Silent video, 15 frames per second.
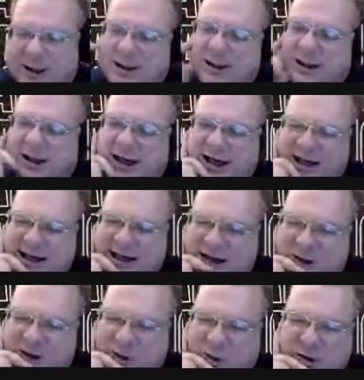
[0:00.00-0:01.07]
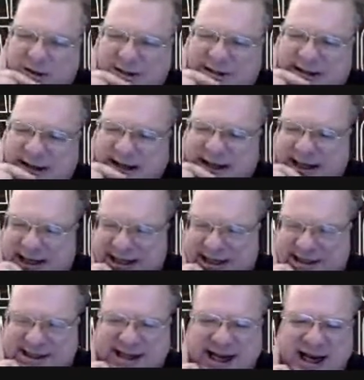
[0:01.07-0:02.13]
Now, of course, it is
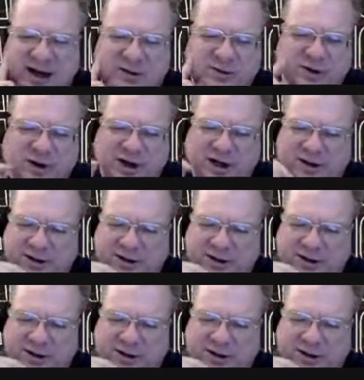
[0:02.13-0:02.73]
down year